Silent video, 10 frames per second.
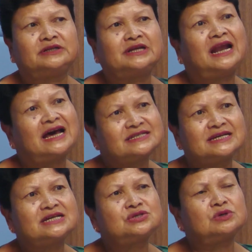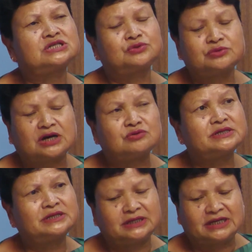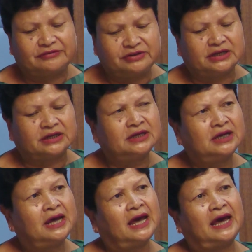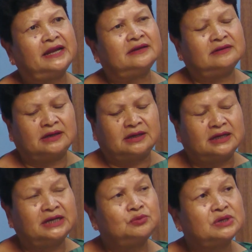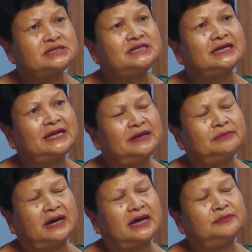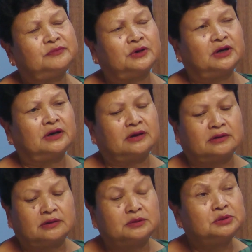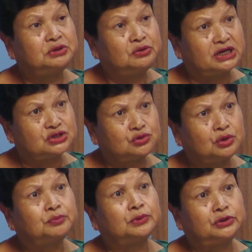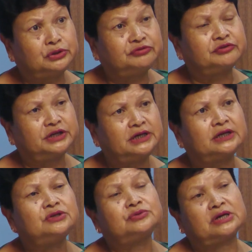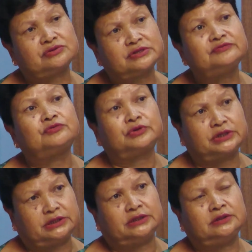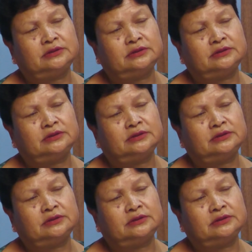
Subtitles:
The last case was 2011, and it was declared by WHO polio free in 2014.